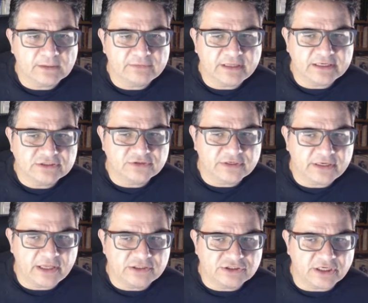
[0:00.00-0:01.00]
Knight g3
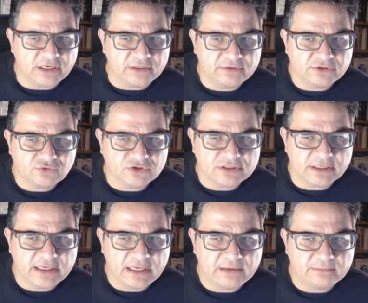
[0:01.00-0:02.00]
and check. This was the
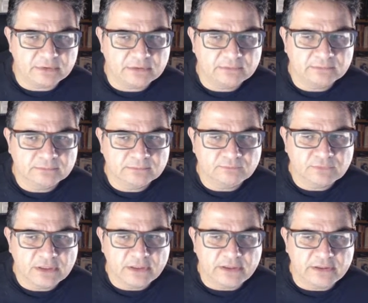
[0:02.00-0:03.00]
game
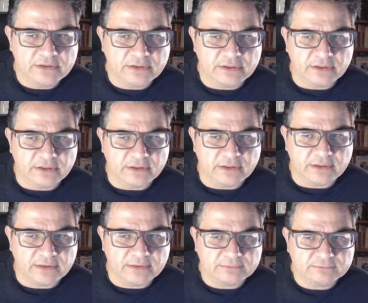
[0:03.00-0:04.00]
in
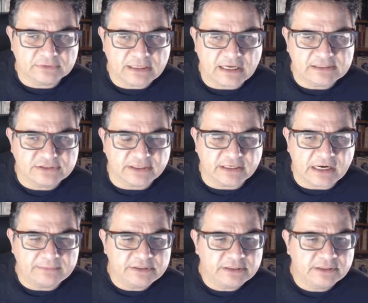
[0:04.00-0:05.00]
Carlsen
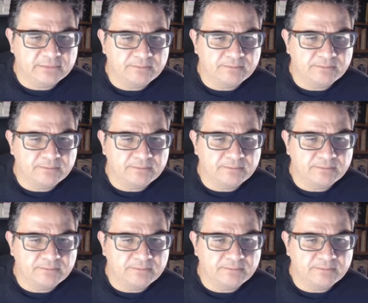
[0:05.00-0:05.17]
Kramnik.